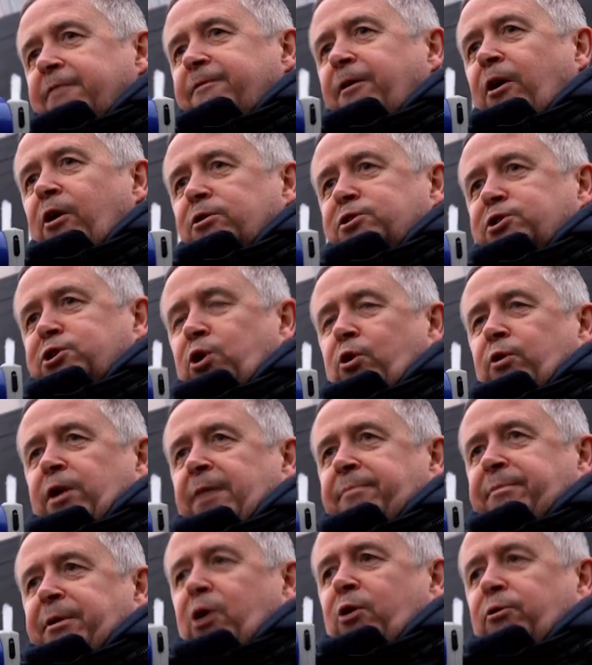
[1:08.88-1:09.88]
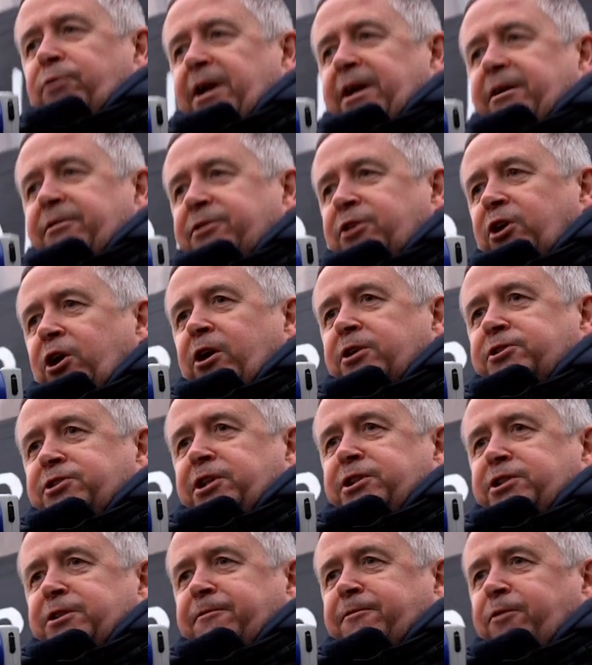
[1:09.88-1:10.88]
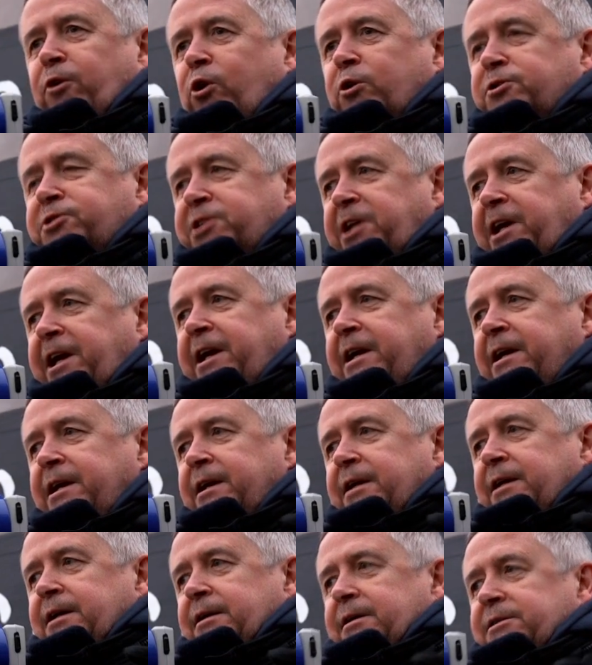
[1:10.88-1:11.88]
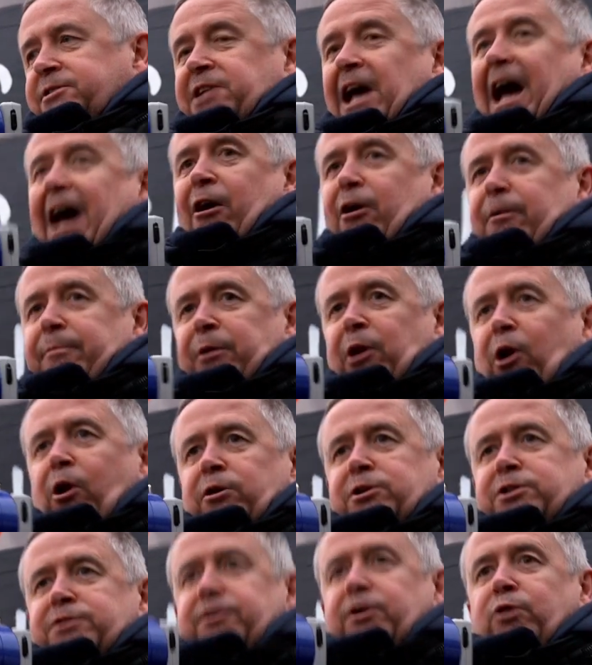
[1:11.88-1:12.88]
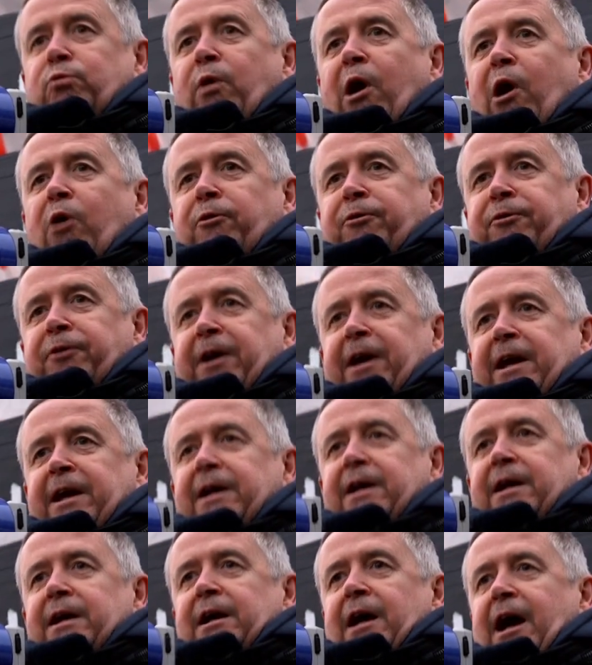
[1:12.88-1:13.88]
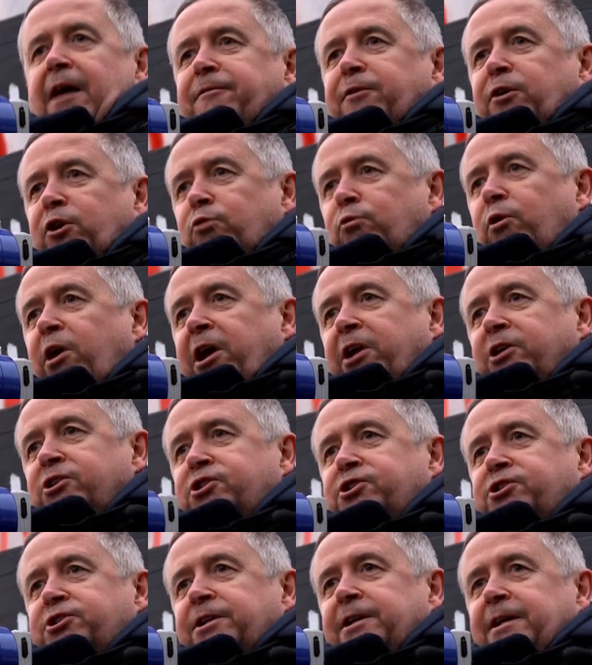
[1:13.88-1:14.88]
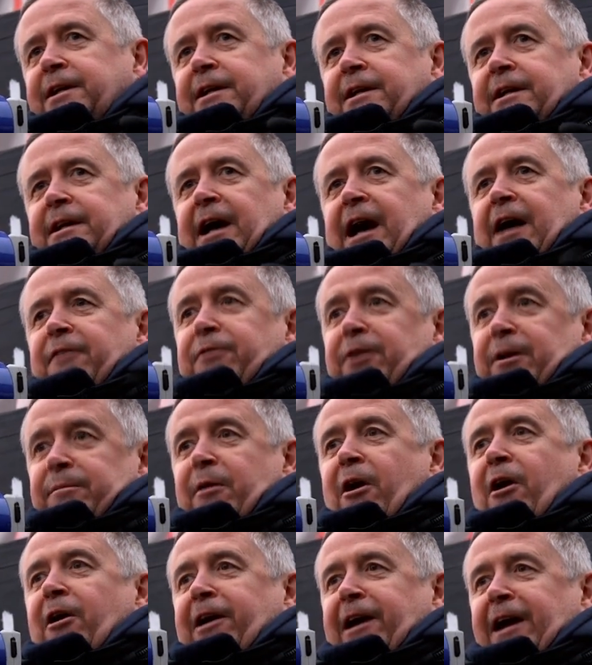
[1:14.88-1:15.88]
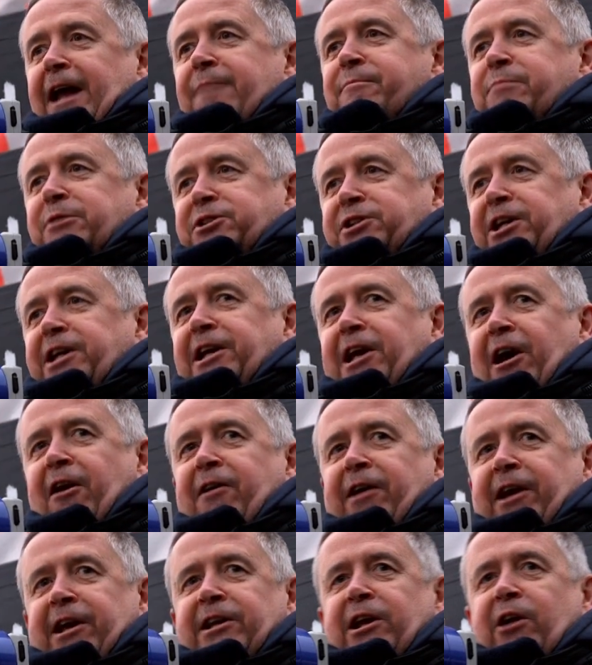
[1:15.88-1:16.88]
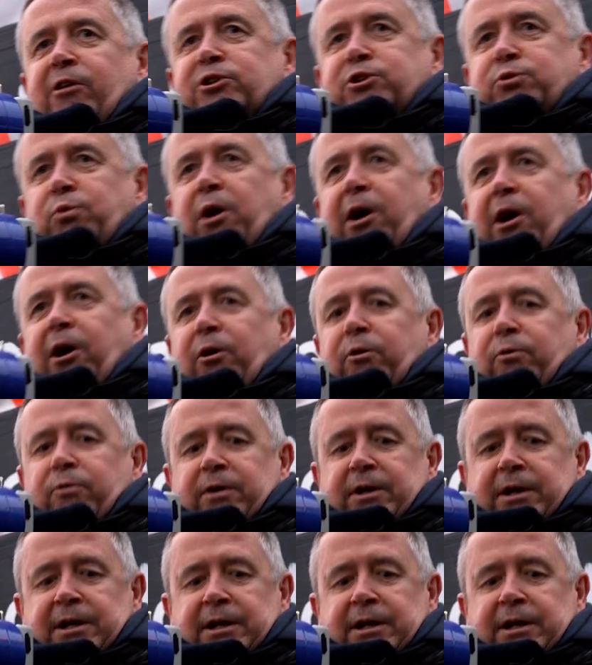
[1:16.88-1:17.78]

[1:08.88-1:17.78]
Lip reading: In Vauxhall, they're building 30 to 40 tower blocks for the wealthy and for the rich, and for the American embassy going in there as well.